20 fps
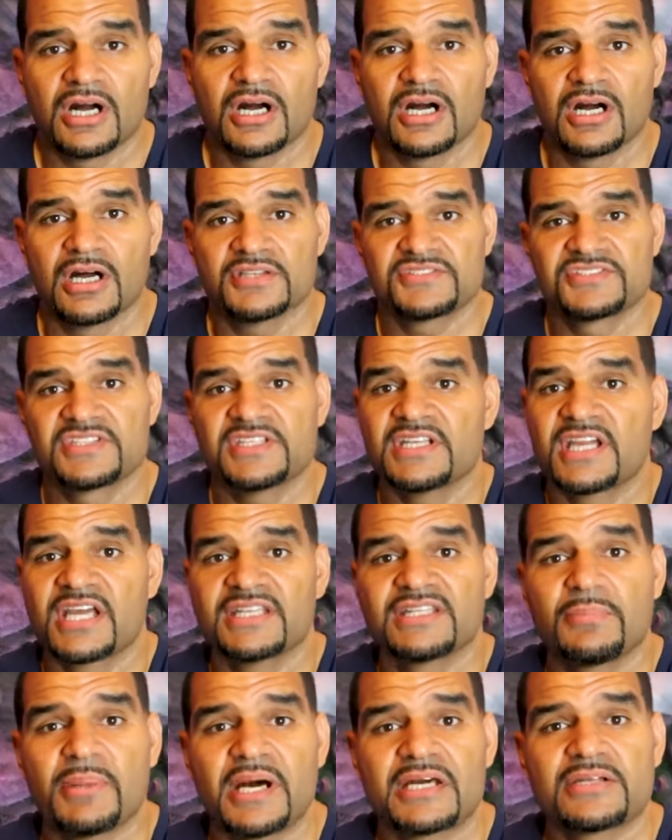uh, sitting
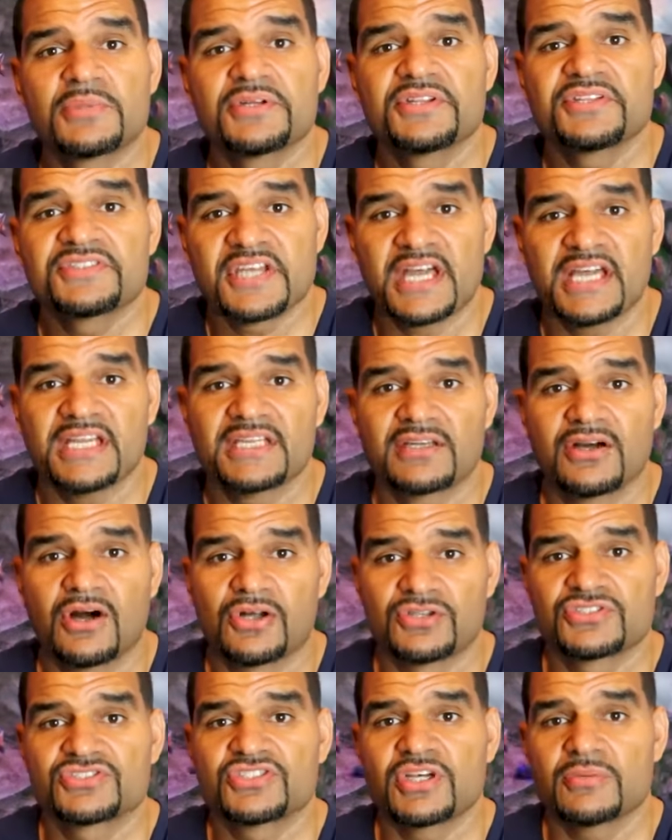at the bottom of the tank
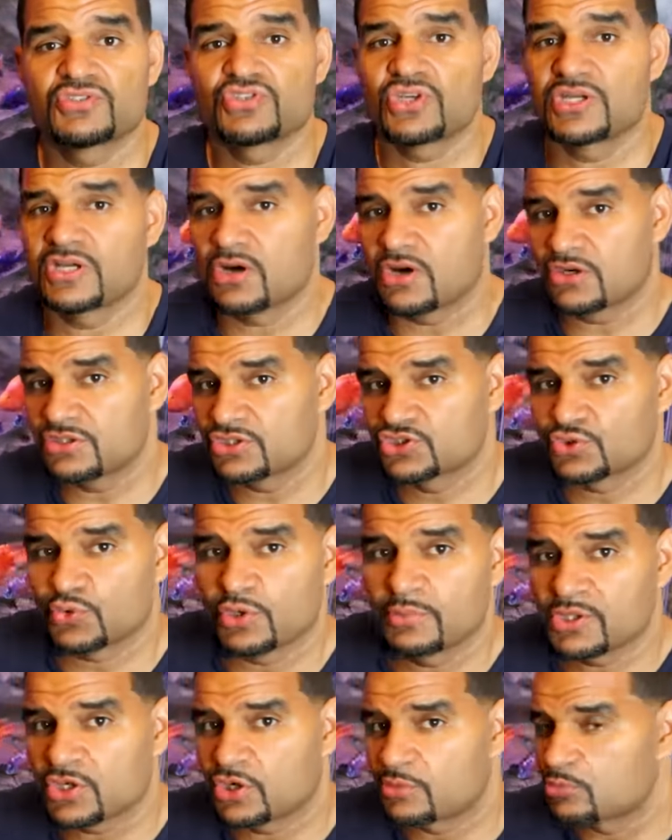on the substrate, hardly
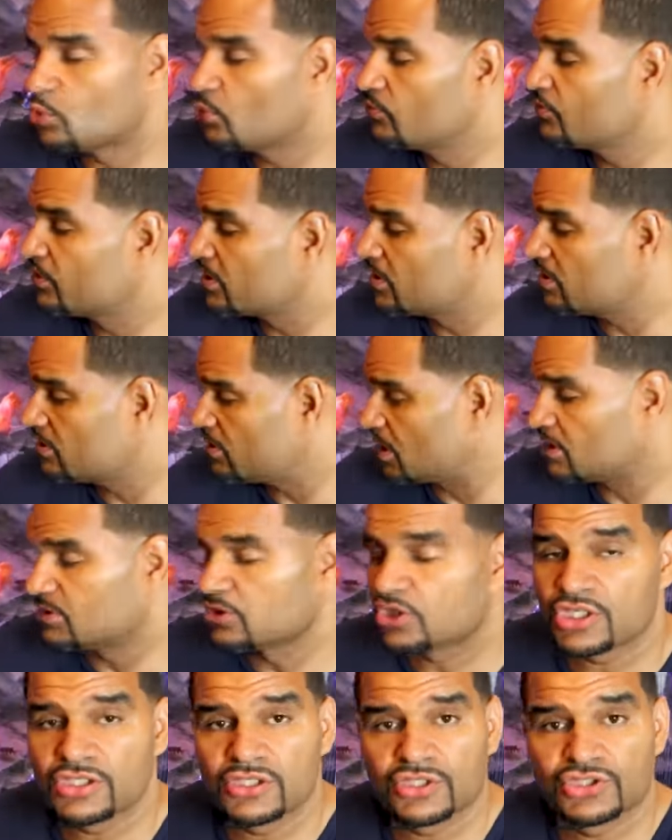swimming or moving and
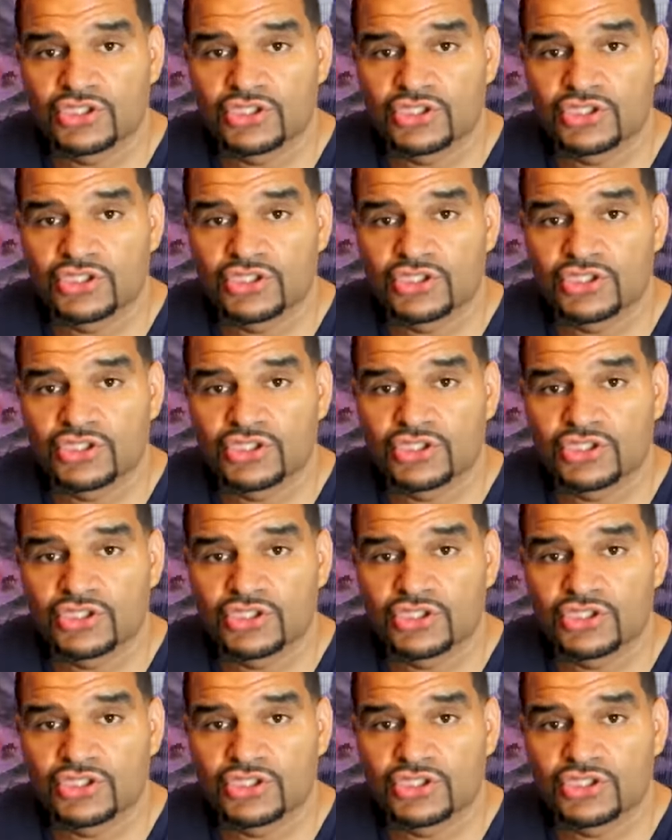looking